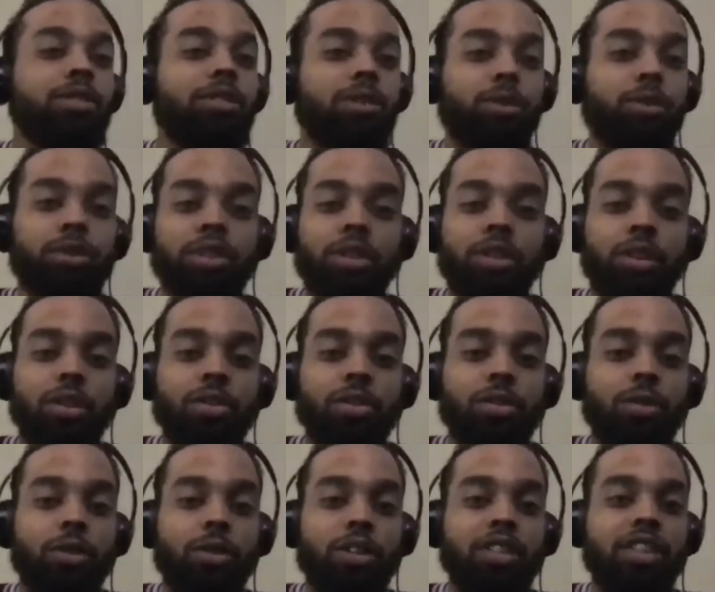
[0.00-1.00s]
Houston also
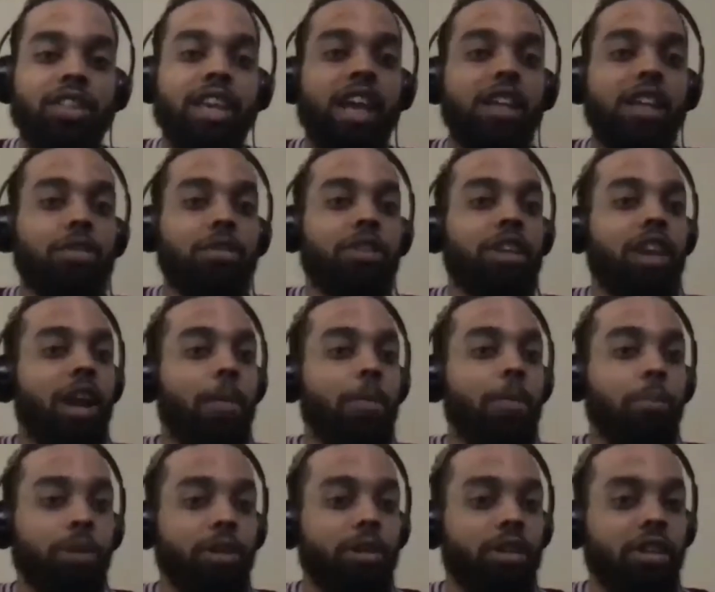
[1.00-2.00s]
because they actually got
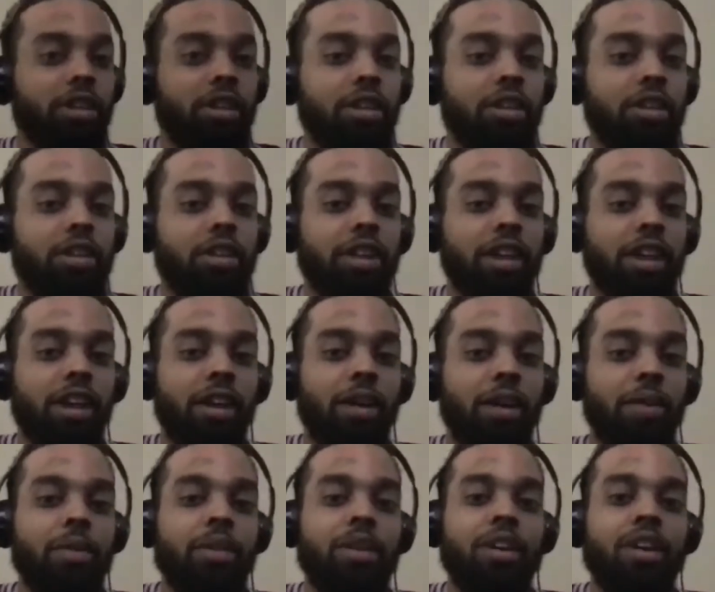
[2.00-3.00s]
Boogie now,